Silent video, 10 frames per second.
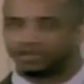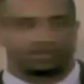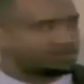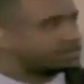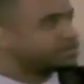
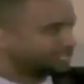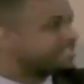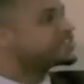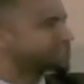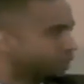If there's
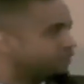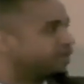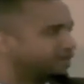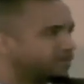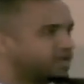action in the
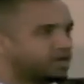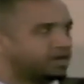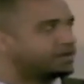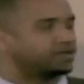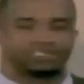story,
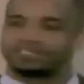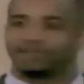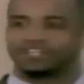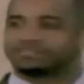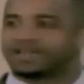do what the story
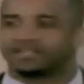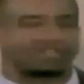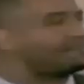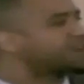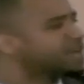tells you to
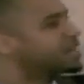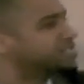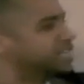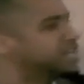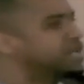do. If
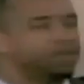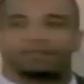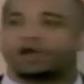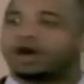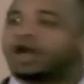there are 2
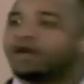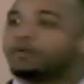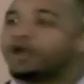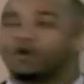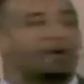
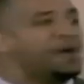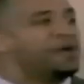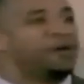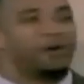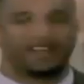locations in the
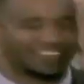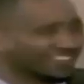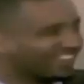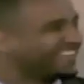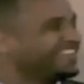story,
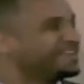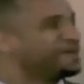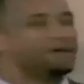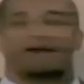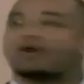set up a
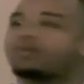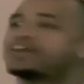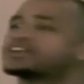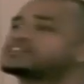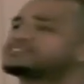spot on the
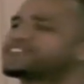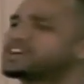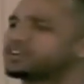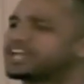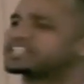stage
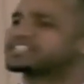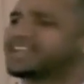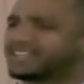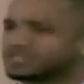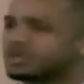for each
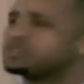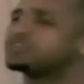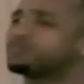location.